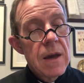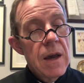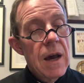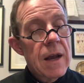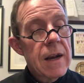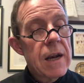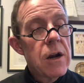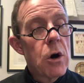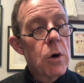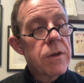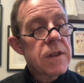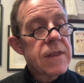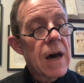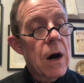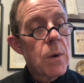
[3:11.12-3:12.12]
And I know
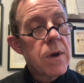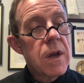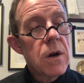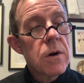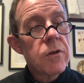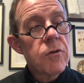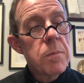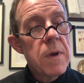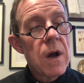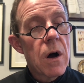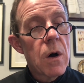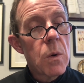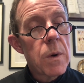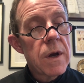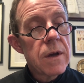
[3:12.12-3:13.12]
that thou hearest me
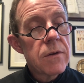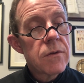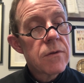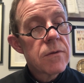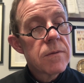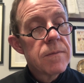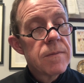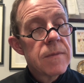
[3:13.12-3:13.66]
always.